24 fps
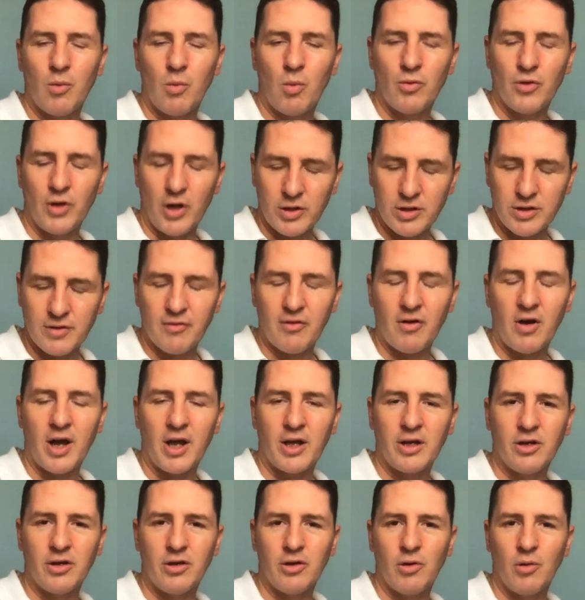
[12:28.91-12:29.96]
notify
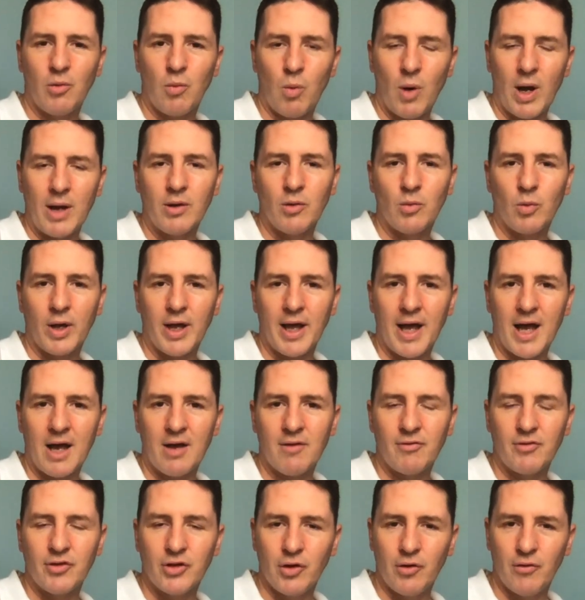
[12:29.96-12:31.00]
you when we
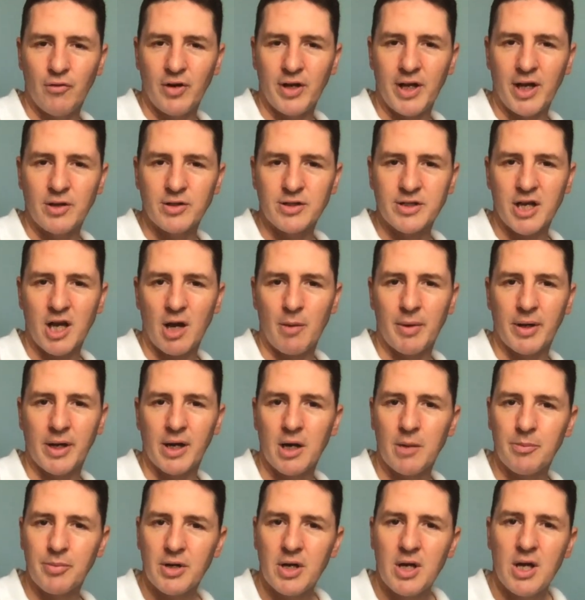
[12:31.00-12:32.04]
have new videos coming
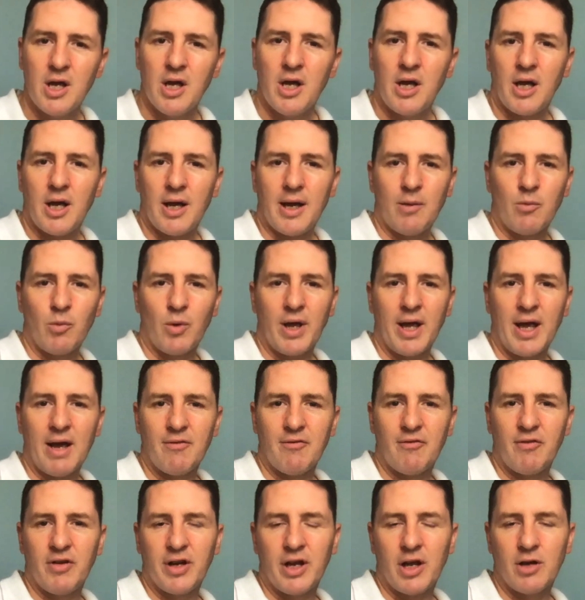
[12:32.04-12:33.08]
up. And we
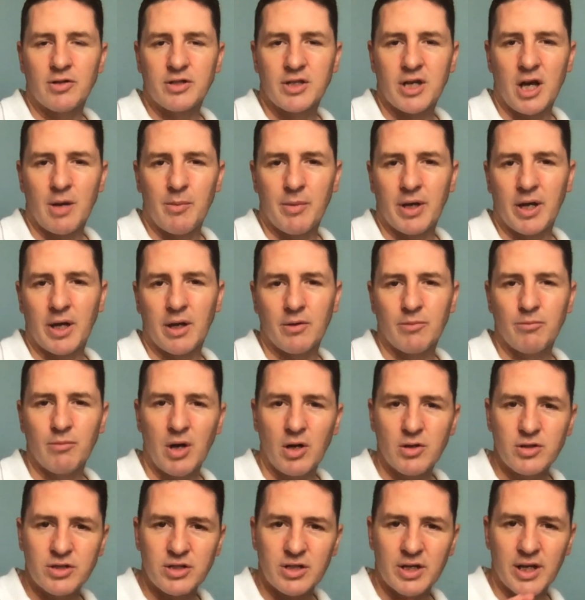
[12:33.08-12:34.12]
have videos coming
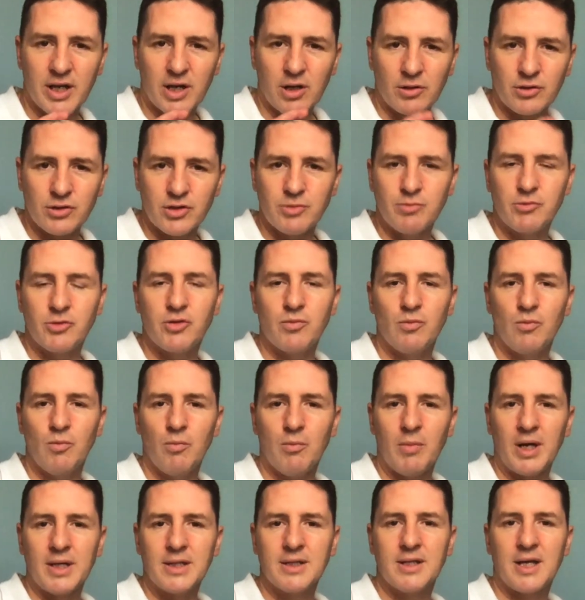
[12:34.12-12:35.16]
mostly on
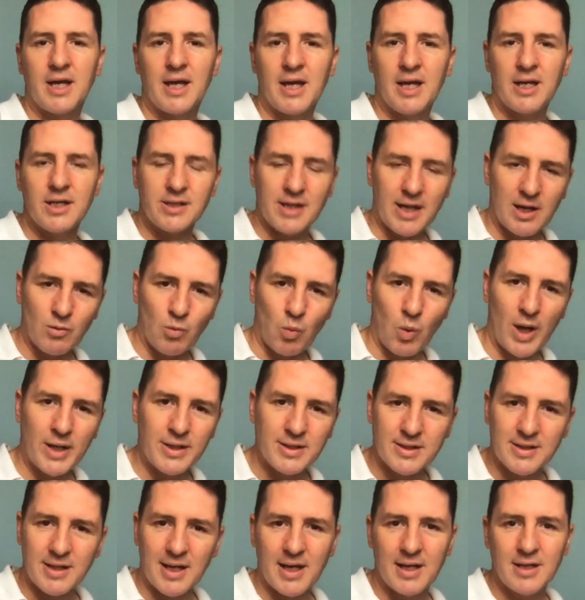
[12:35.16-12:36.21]
Mondays and
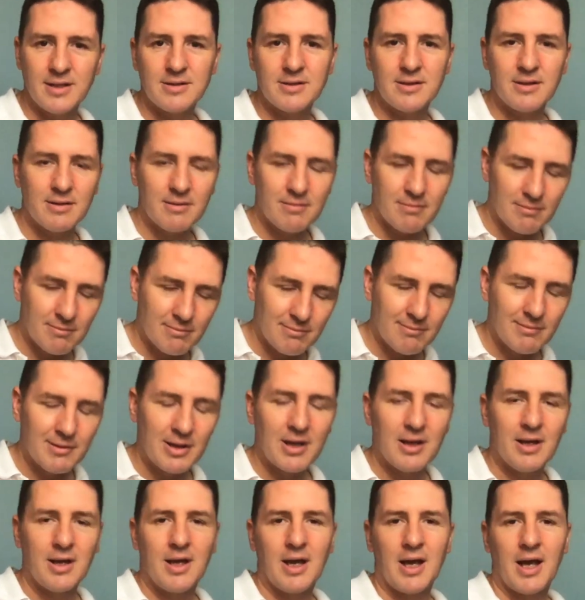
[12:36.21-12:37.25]
Wednesdays.
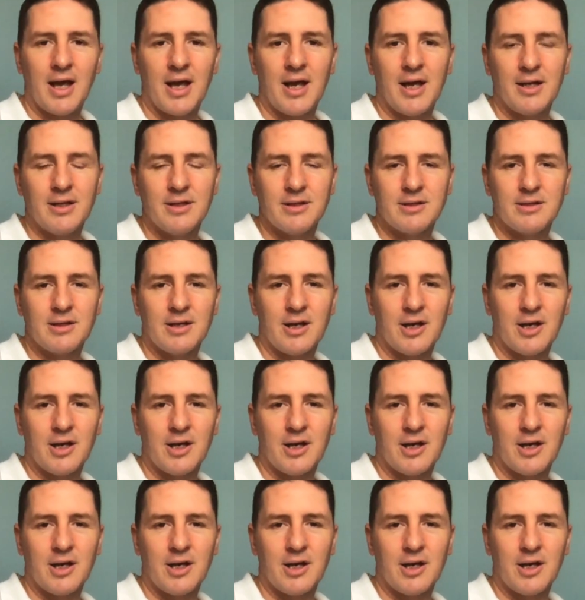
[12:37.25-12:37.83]
And